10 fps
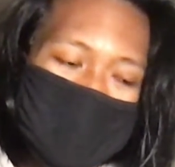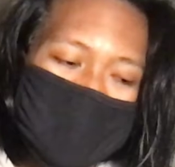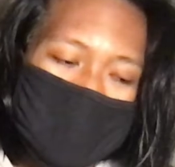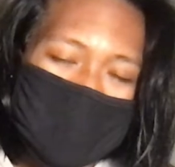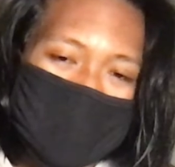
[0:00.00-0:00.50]

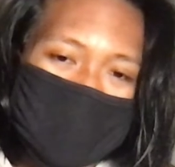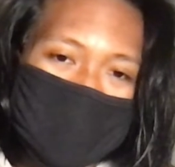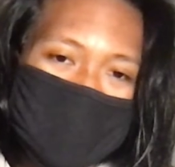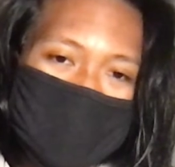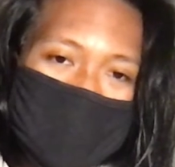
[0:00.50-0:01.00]
And that's not
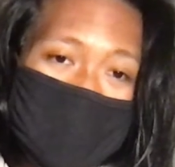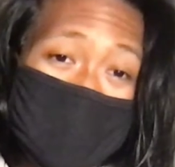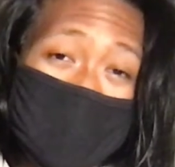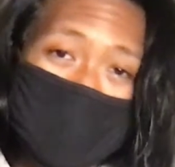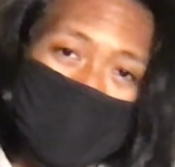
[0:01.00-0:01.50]
to say that
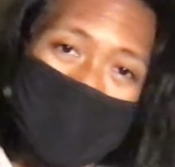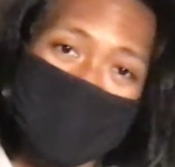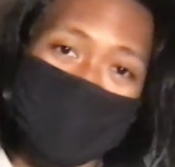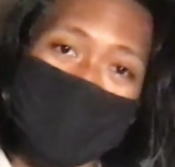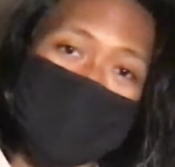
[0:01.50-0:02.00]
they were bad
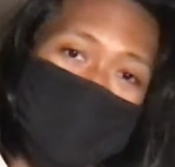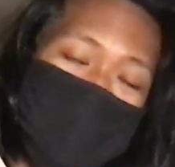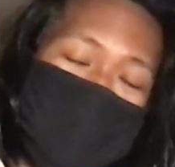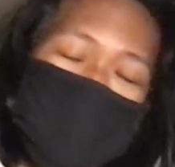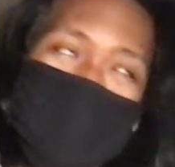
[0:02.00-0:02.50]
friends.
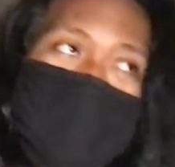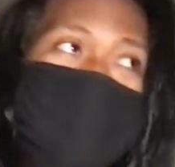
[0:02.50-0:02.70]
That's